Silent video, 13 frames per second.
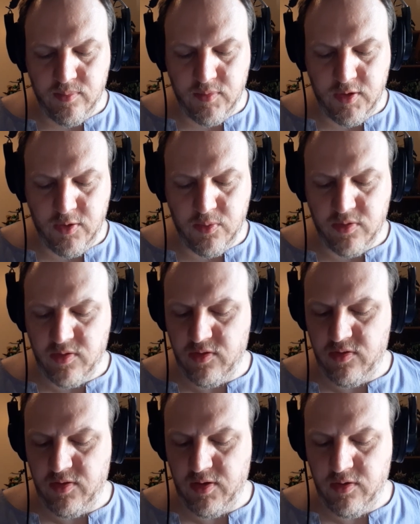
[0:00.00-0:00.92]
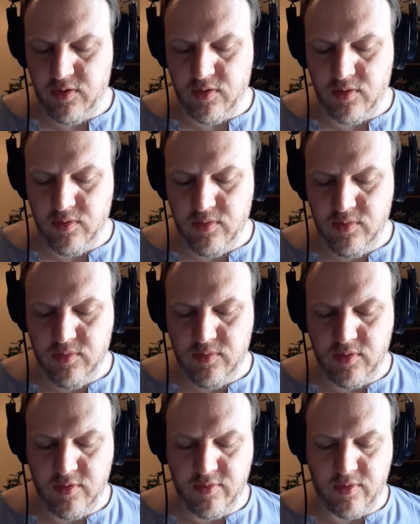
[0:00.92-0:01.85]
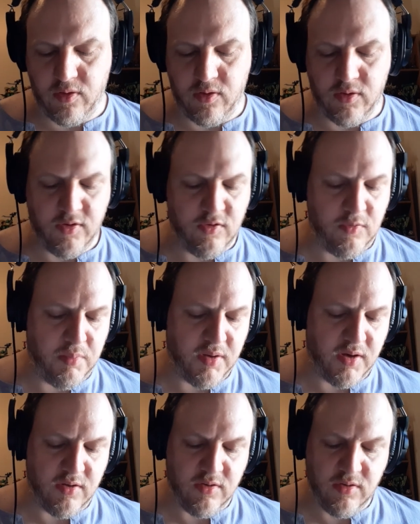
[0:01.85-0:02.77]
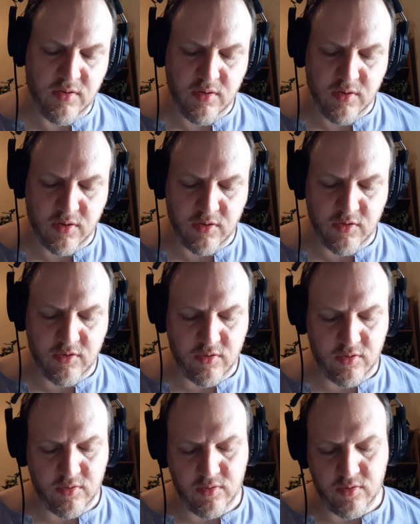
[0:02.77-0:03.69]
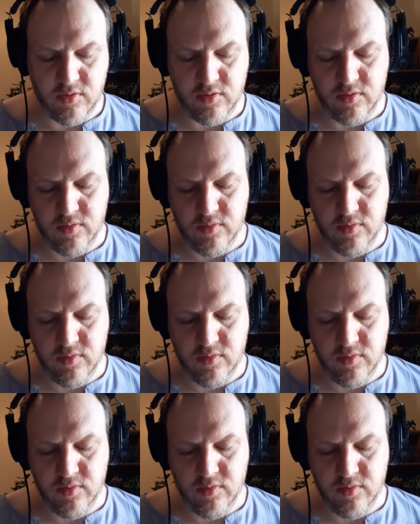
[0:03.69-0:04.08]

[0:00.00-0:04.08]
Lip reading: He was the center of all his biggest concerns.